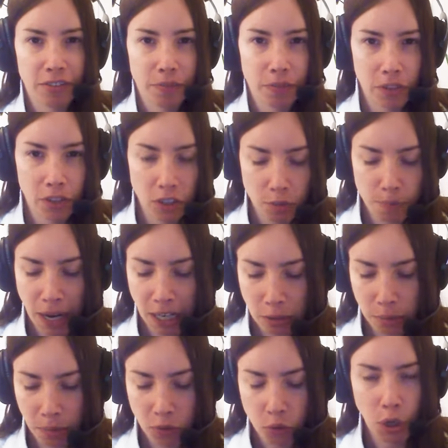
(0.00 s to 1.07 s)
the
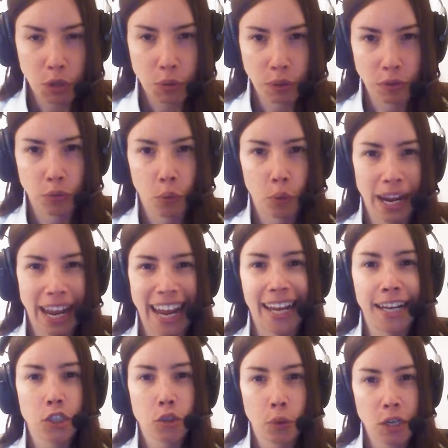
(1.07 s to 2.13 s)
spectrum of 2024
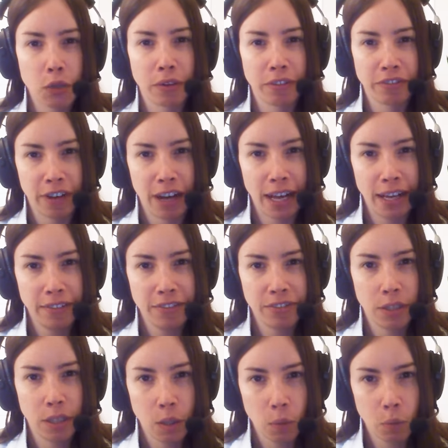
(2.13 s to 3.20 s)
and 2025